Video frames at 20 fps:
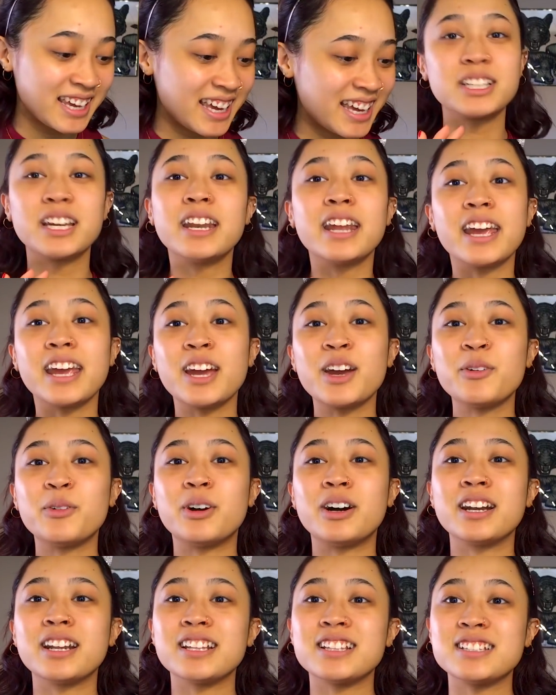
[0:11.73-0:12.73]
Today I
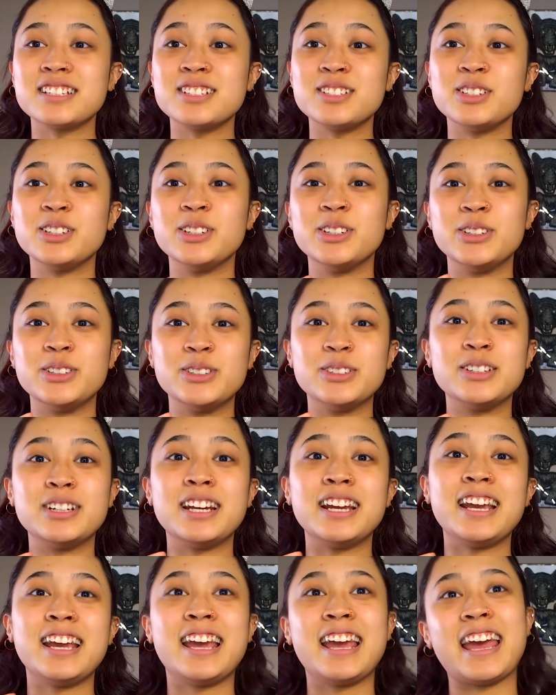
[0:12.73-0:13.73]
wanted to do
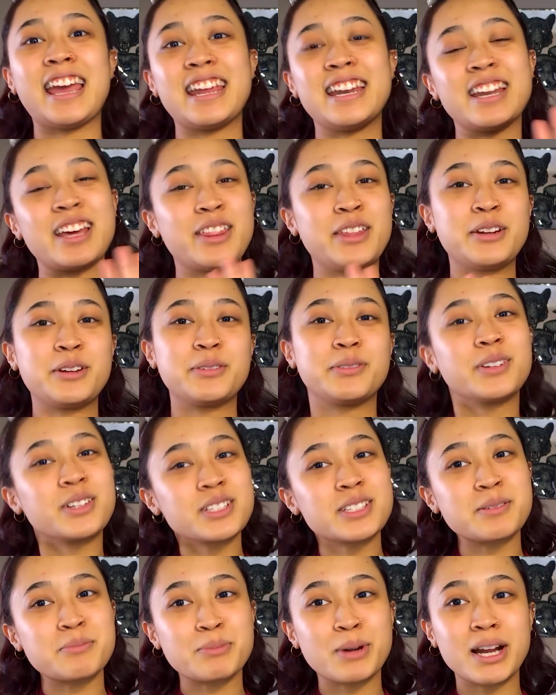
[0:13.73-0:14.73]
another
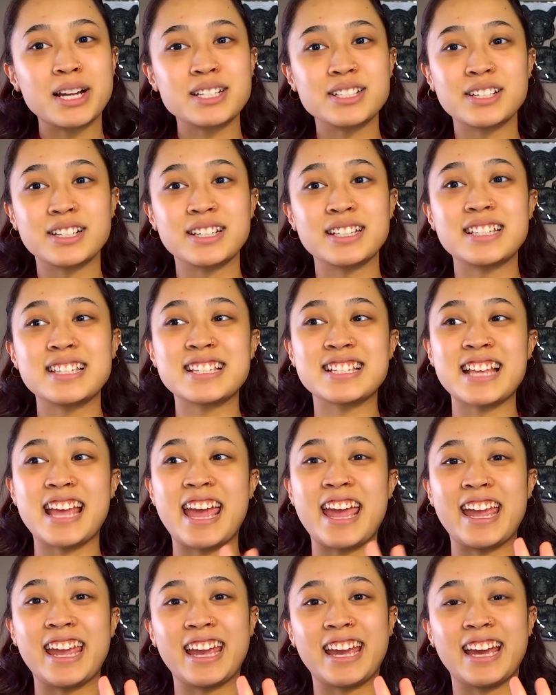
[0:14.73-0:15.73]
first impressions
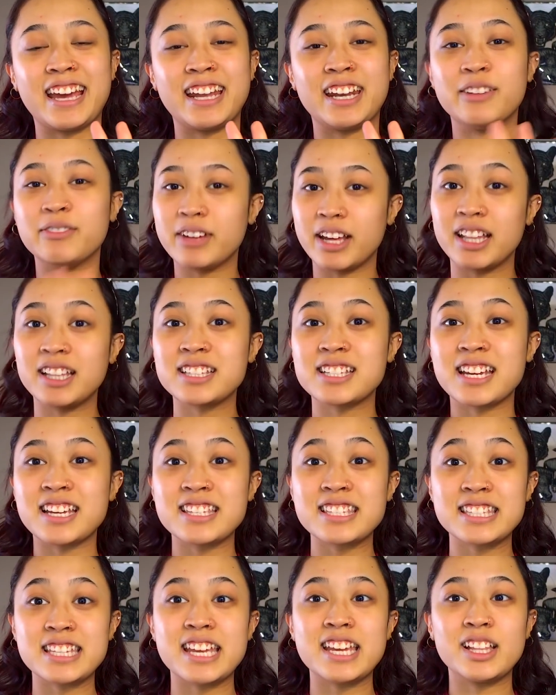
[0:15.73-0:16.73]
and a
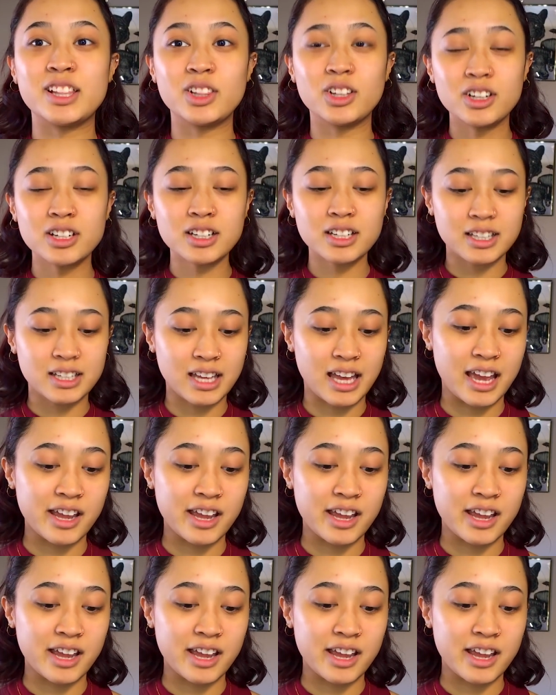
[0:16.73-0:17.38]
Valentine's Day look.